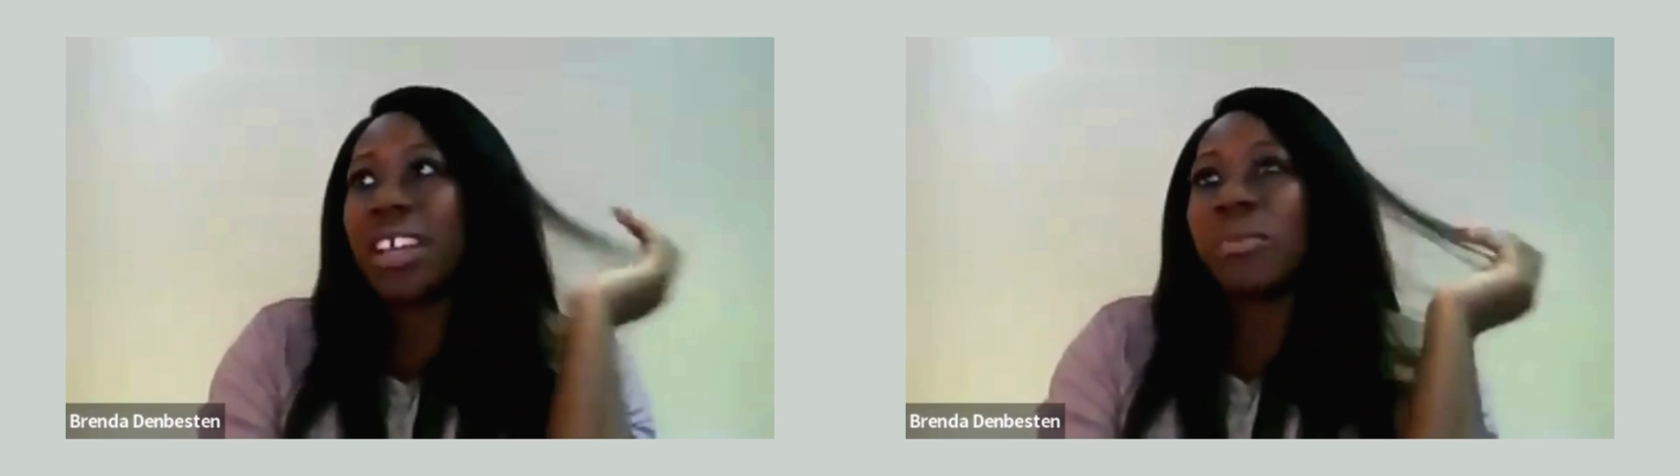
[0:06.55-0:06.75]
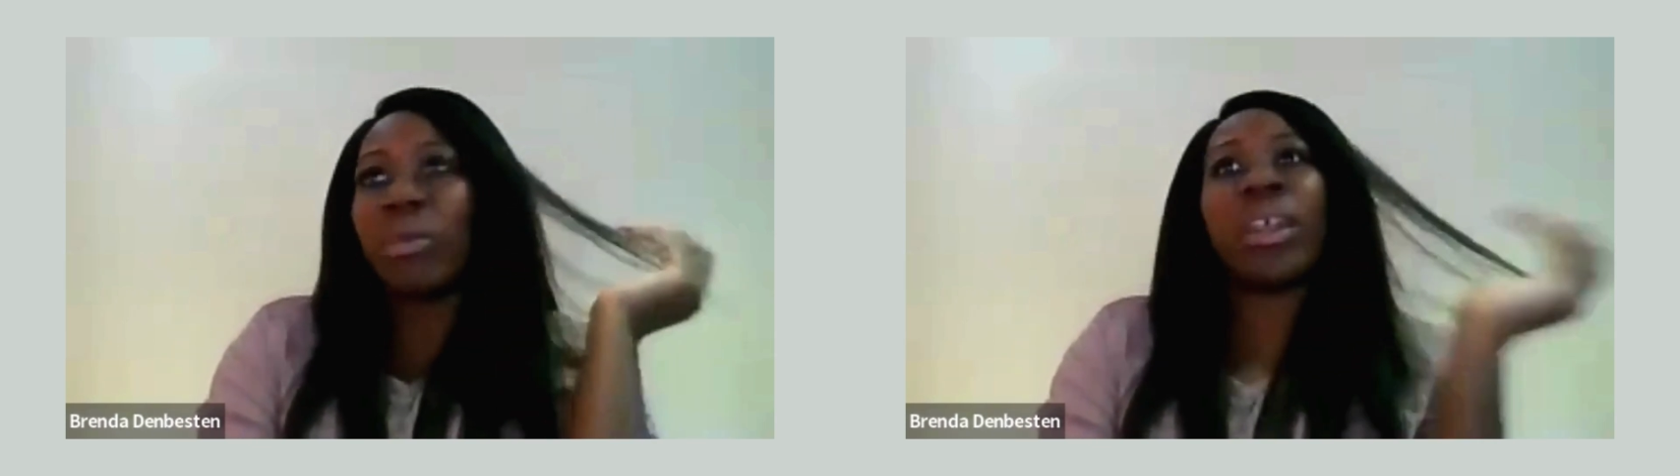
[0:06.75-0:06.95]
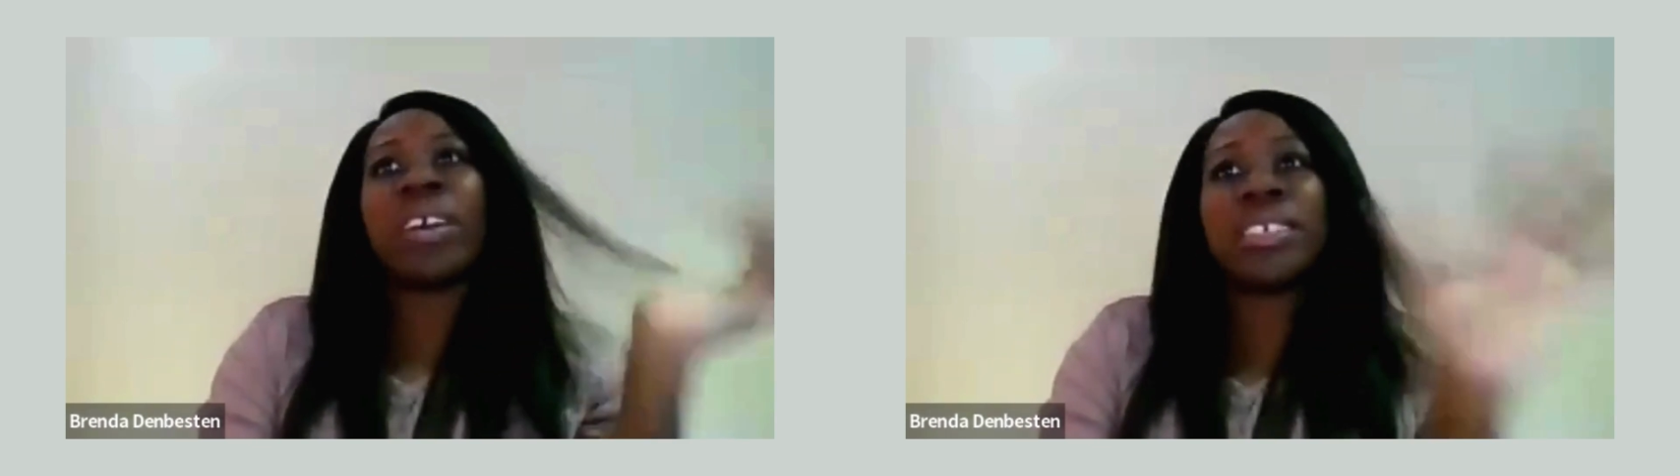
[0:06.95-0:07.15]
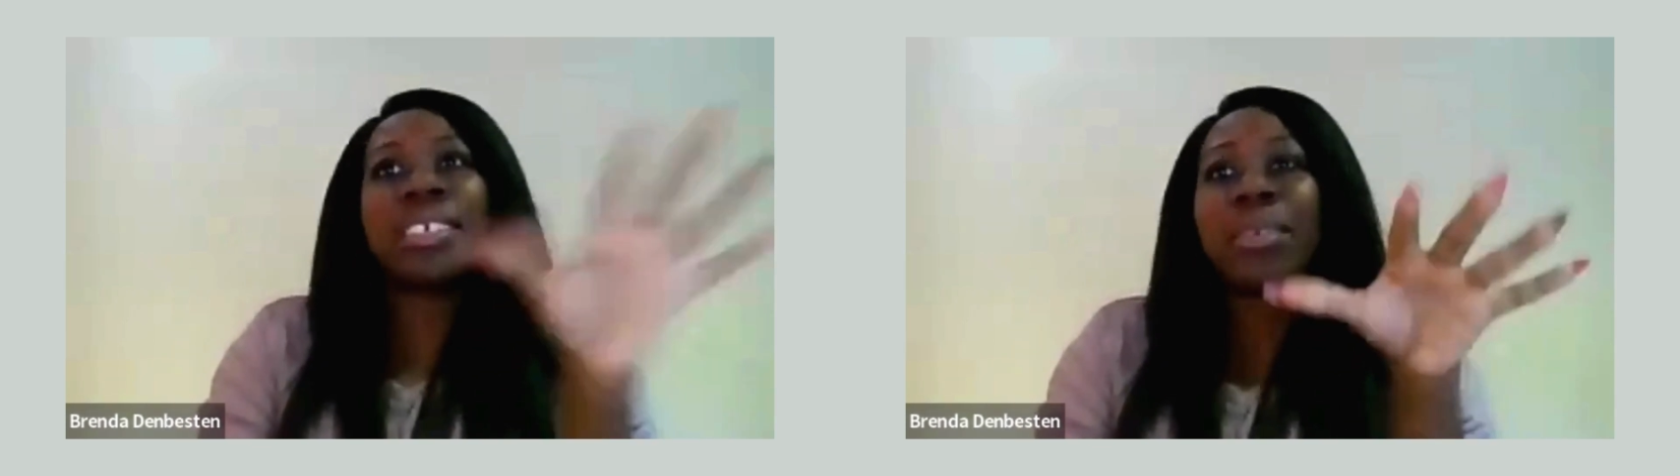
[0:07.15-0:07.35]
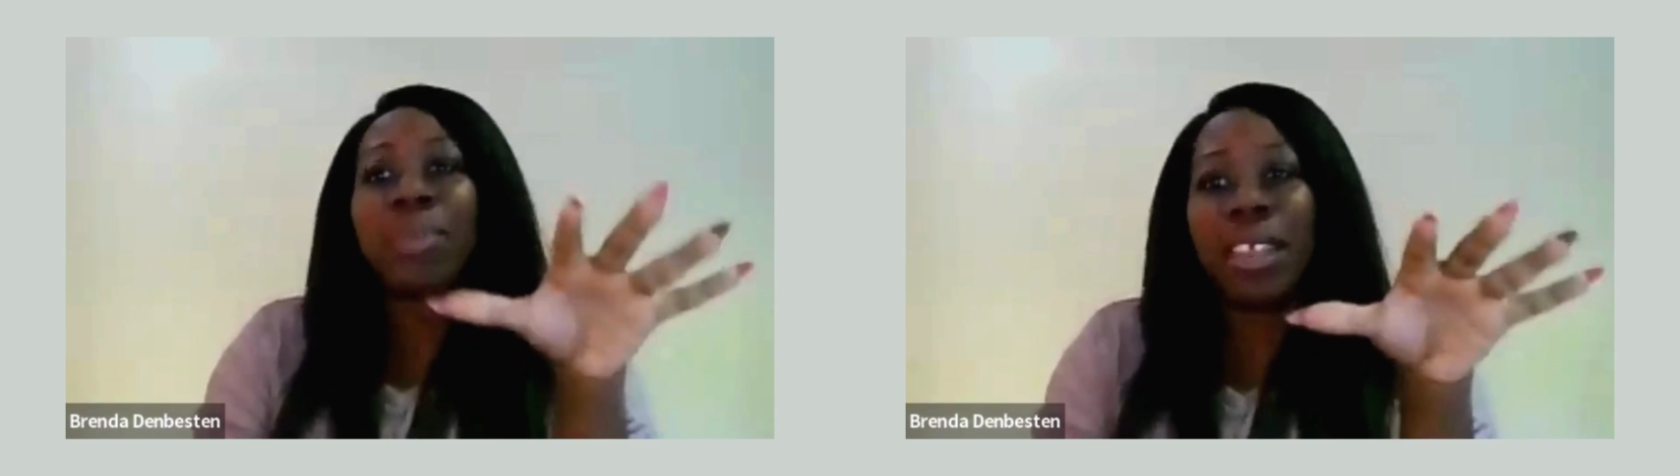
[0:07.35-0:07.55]
but when I see
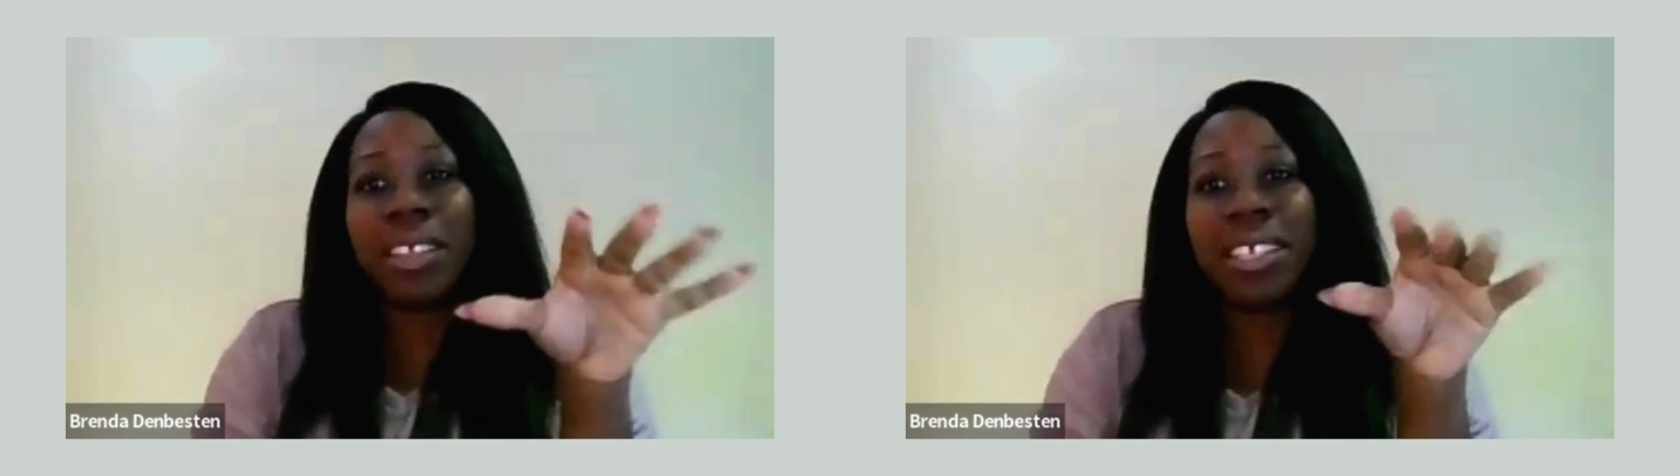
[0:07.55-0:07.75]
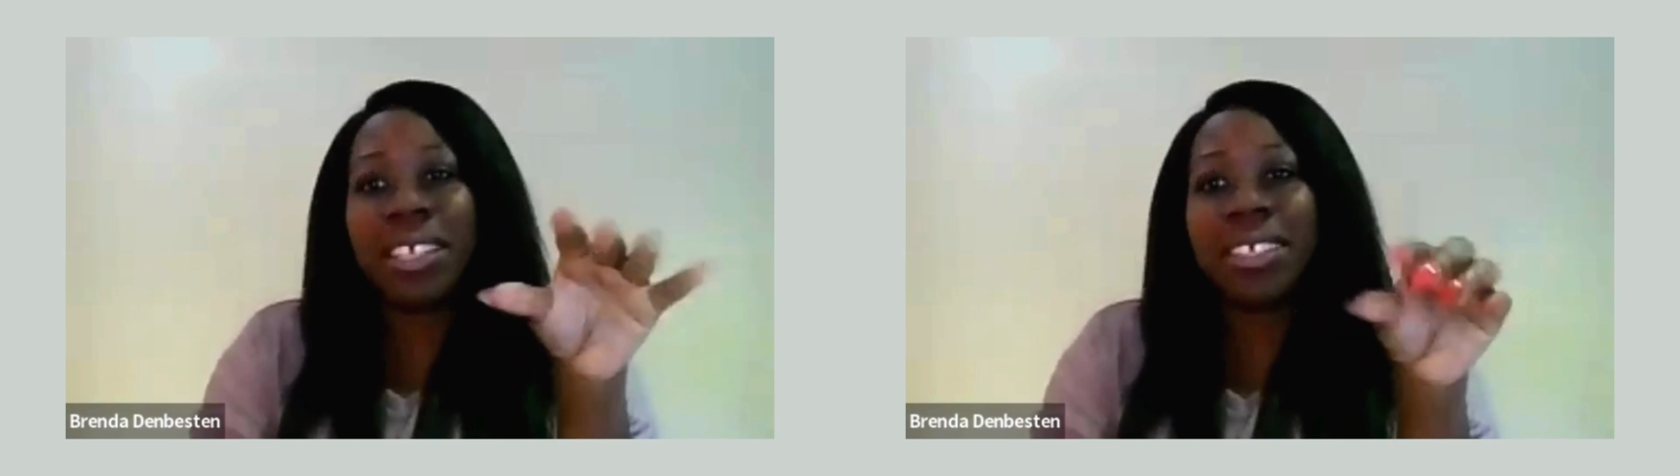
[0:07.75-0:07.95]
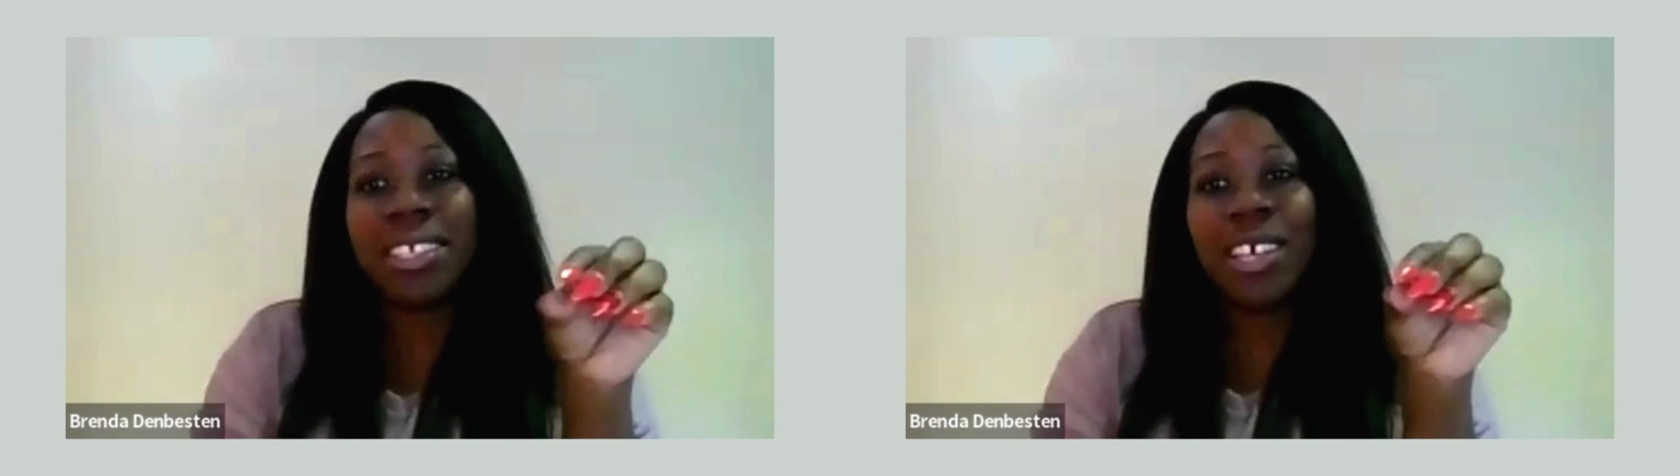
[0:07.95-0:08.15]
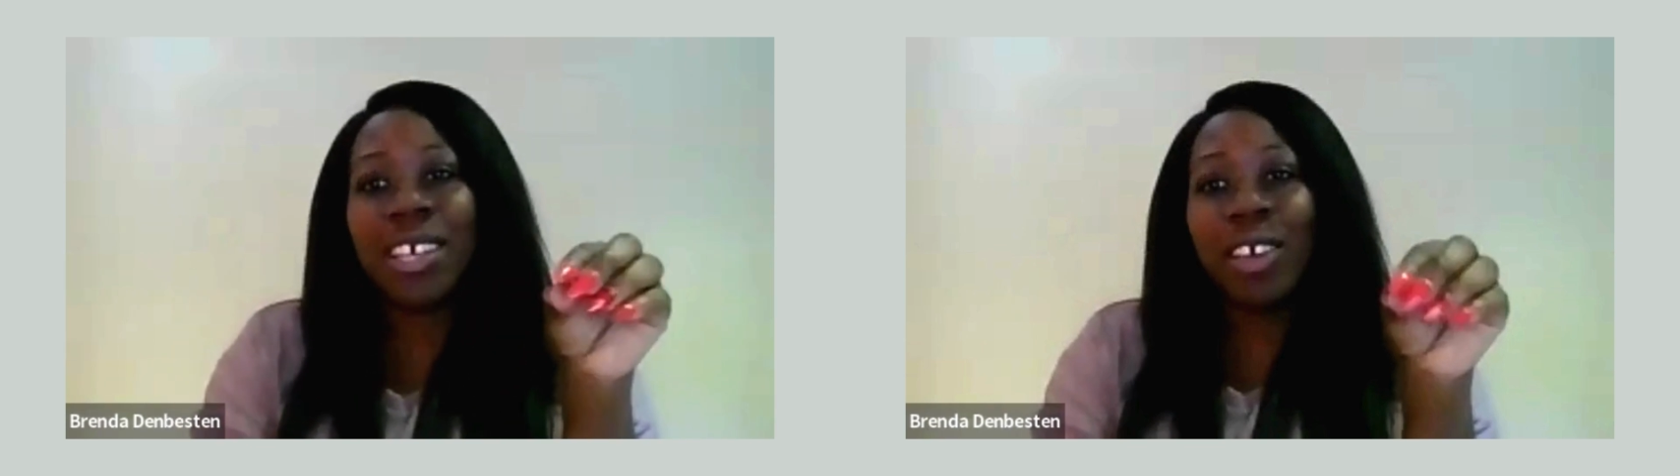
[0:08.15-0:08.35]
something that says